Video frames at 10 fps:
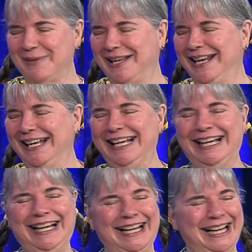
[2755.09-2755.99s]
but
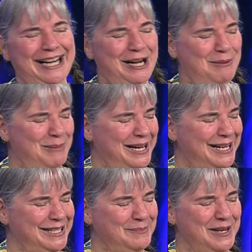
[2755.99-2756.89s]
my
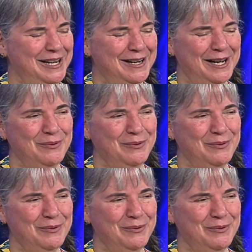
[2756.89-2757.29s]
husband and I